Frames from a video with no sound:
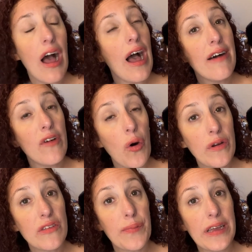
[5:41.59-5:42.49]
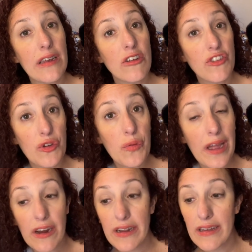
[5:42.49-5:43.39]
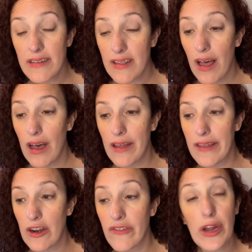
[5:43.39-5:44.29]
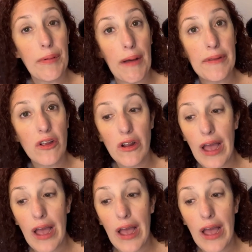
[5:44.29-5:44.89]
have always been two areas that are very popular.